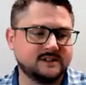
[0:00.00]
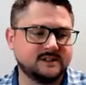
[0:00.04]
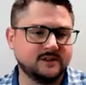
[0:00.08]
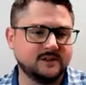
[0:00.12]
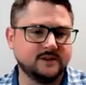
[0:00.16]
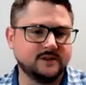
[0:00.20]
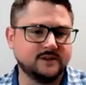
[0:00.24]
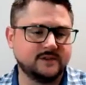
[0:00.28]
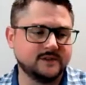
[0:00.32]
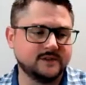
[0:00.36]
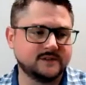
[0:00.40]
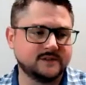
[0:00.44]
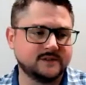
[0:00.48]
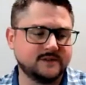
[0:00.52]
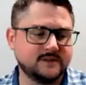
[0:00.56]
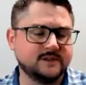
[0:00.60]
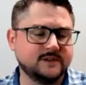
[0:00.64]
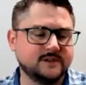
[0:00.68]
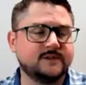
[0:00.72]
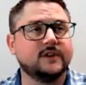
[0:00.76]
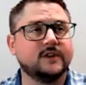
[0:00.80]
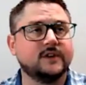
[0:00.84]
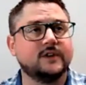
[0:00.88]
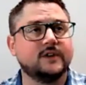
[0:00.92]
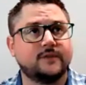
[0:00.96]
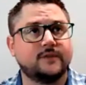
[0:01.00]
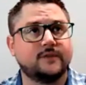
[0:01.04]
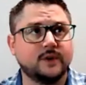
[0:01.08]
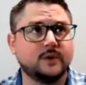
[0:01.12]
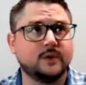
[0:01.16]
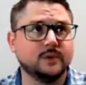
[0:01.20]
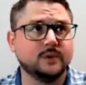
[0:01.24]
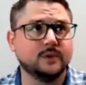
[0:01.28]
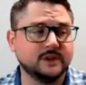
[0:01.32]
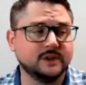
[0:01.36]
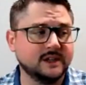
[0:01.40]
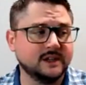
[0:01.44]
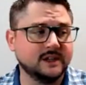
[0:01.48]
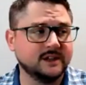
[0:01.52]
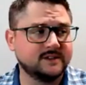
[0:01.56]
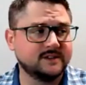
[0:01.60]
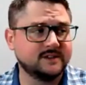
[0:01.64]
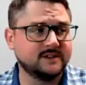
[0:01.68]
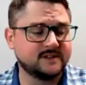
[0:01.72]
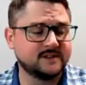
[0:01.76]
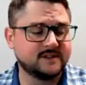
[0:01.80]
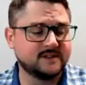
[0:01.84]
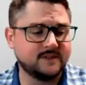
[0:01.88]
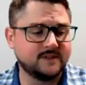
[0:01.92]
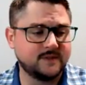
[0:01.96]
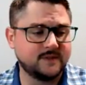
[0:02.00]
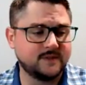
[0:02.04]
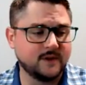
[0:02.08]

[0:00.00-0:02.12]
or there's very frequently, it's